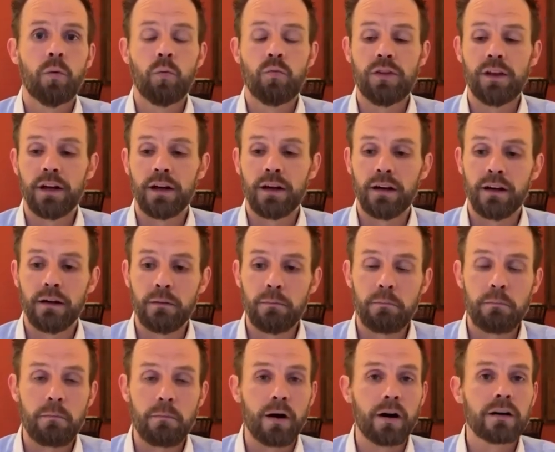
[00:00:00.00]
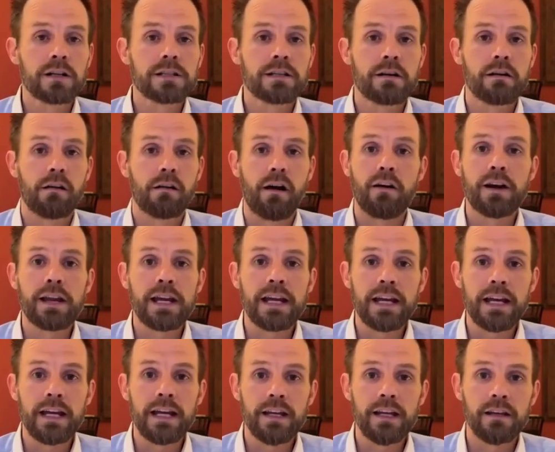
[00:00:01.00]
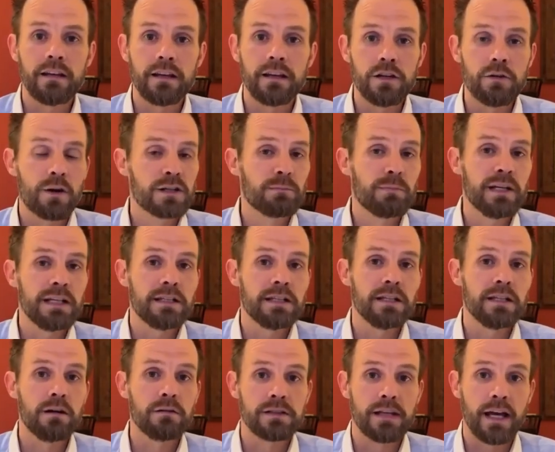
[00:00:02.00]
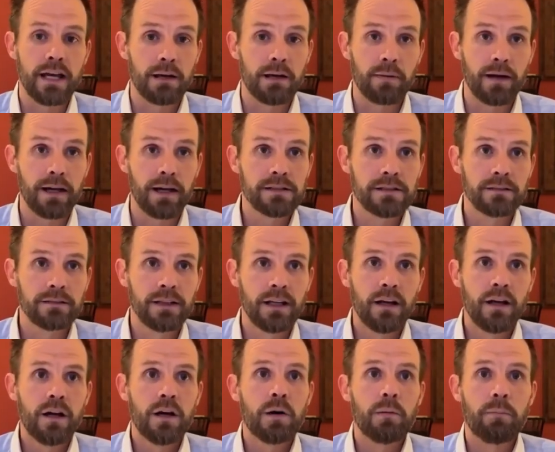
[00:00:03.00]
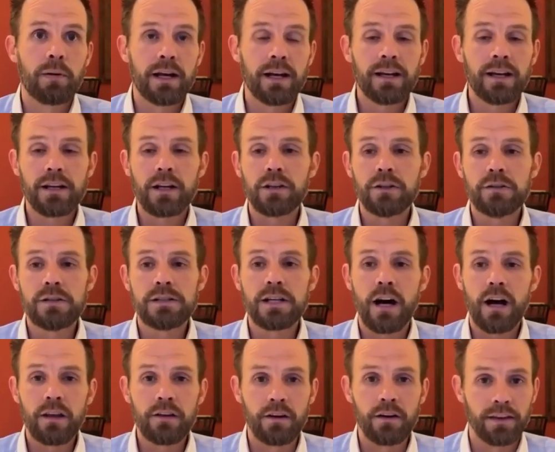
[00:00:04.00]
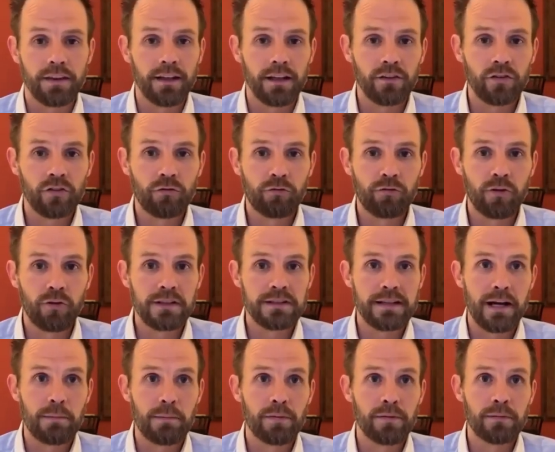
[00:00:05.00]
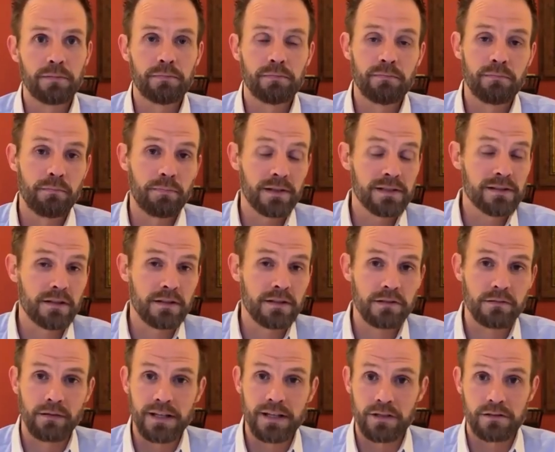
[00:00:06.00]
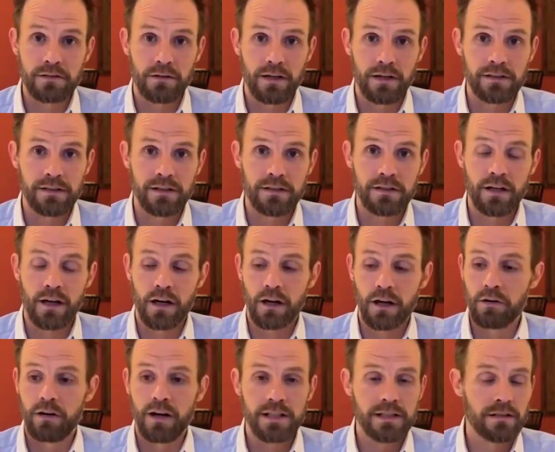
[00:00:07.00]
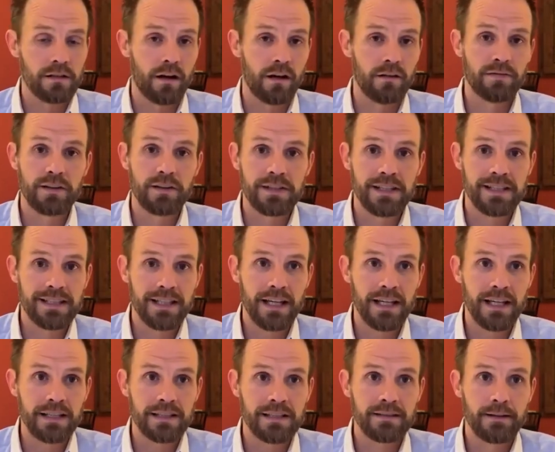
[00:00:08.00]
the marks that are already in the USPTO's database, but it includes other things. For example, business registrations across all 50 states.